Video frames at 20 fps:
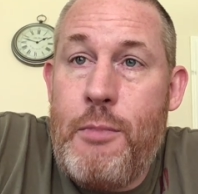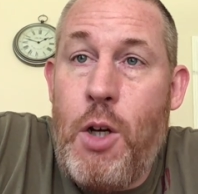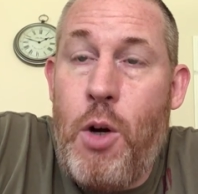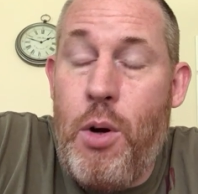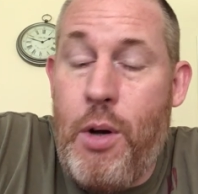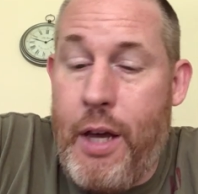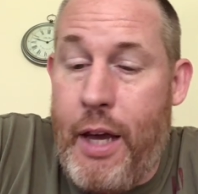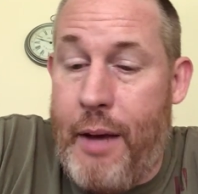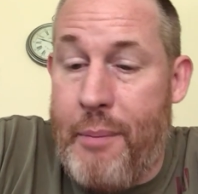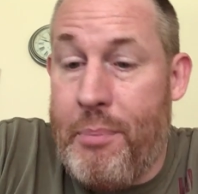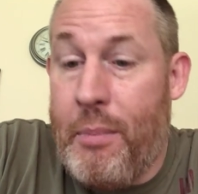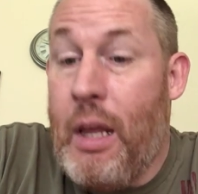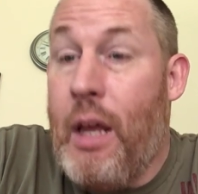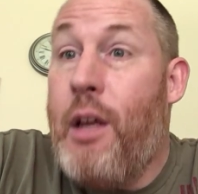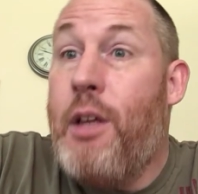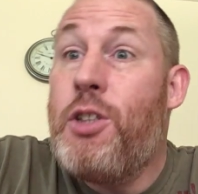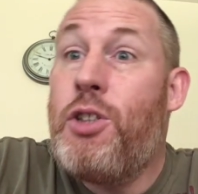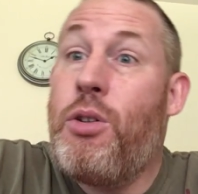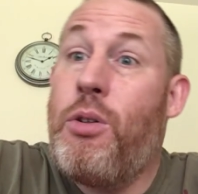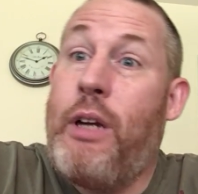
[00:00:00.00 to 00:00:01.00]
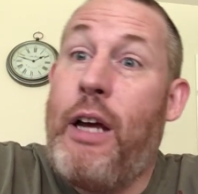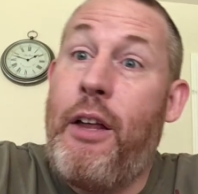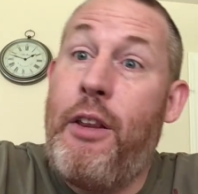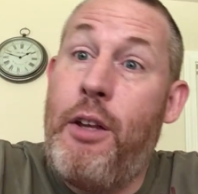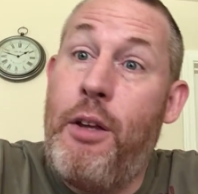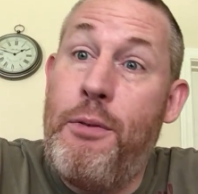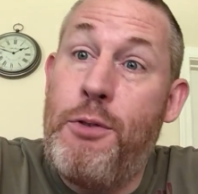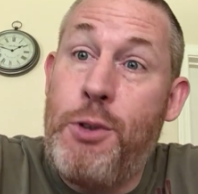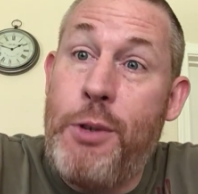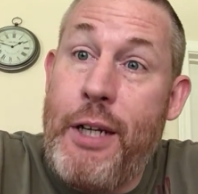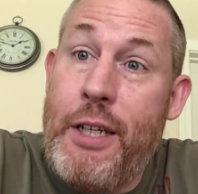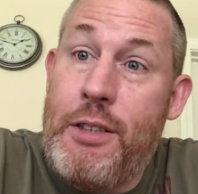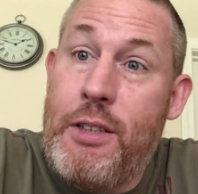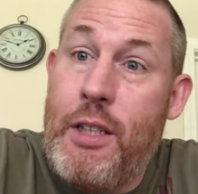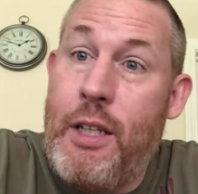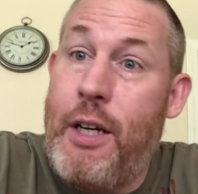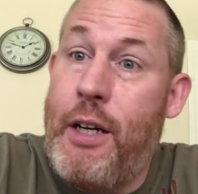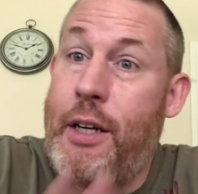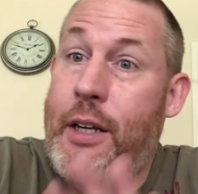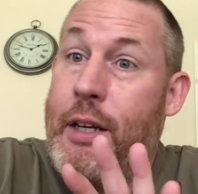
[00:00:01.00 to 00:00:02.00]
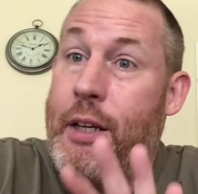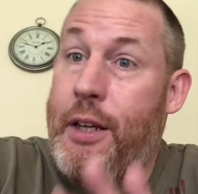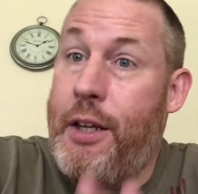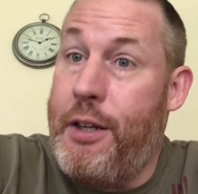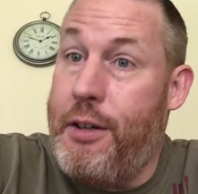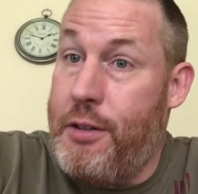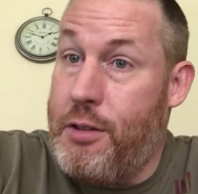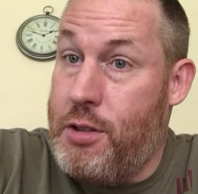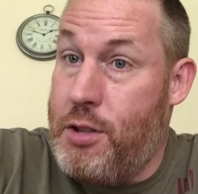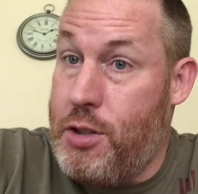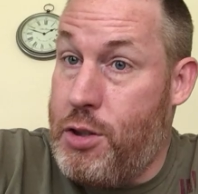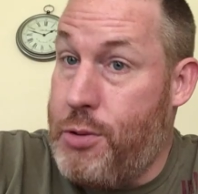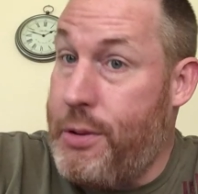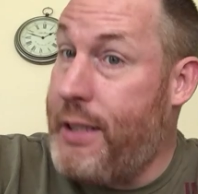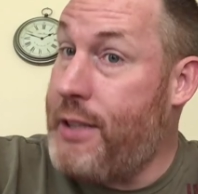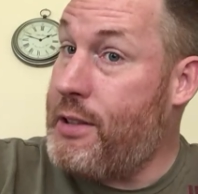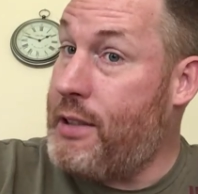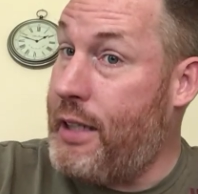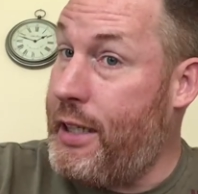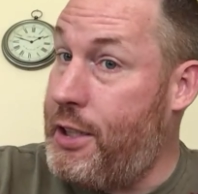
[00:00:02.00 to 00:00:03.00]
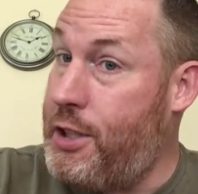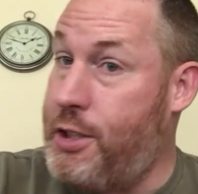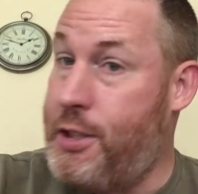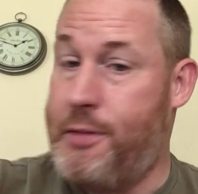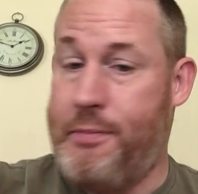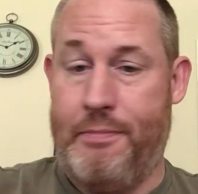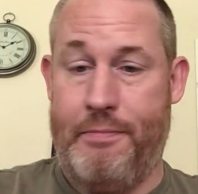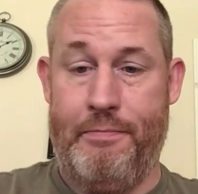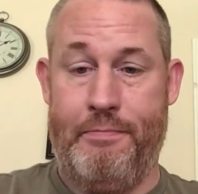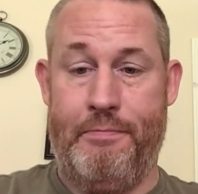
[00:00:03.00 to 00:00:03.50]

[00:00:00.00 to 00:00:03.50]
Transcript: Okay, so now that you've translated it, here's the translation.